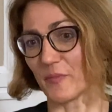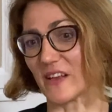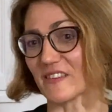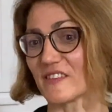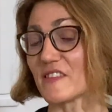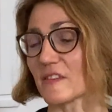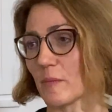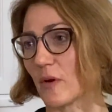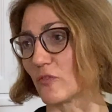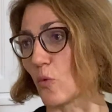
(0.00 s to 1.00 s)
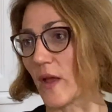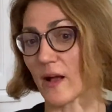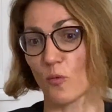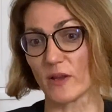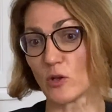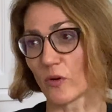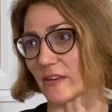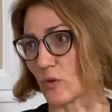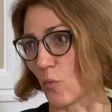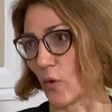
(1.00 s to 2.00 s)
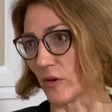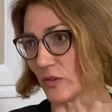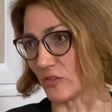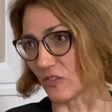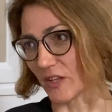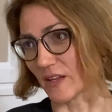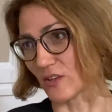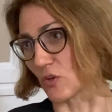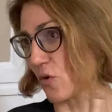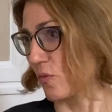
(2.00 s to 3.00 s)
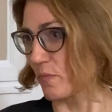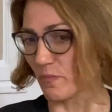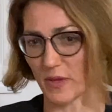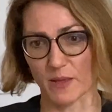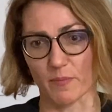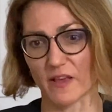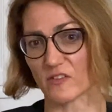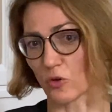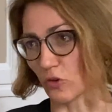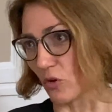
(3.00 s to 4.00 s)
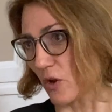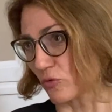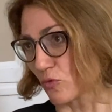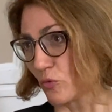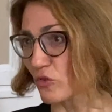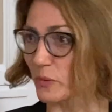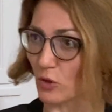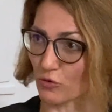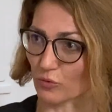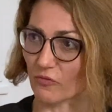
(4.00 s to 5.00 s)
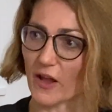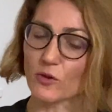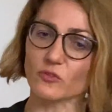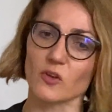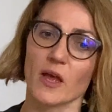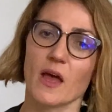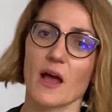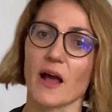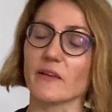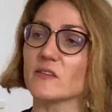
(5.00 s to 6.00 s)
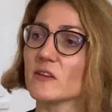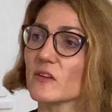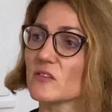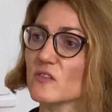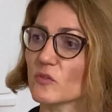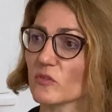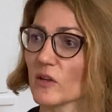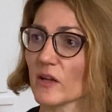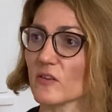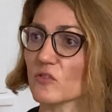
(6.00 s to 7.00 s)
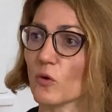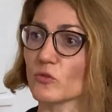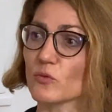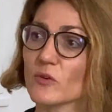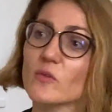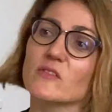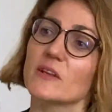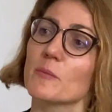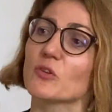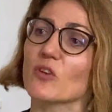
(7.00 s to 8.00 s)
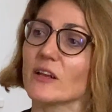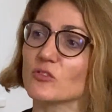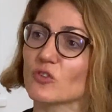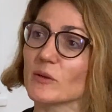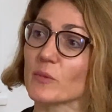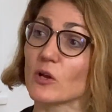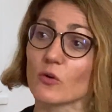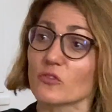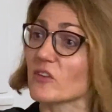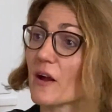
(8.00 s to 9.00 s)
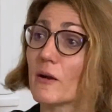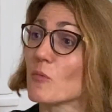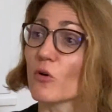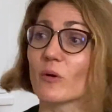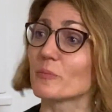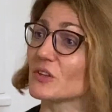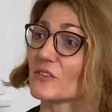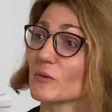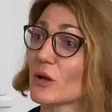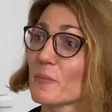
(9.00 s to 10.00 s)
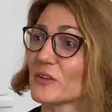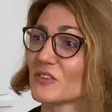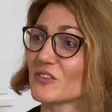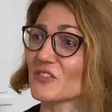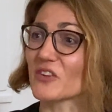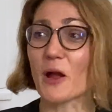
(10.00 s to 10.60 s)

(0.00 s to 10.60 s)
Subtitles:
system of the way how we look at the world, being based not only on rules but also on values. I think that this is going to increasingly be challenging because there are more competitors, there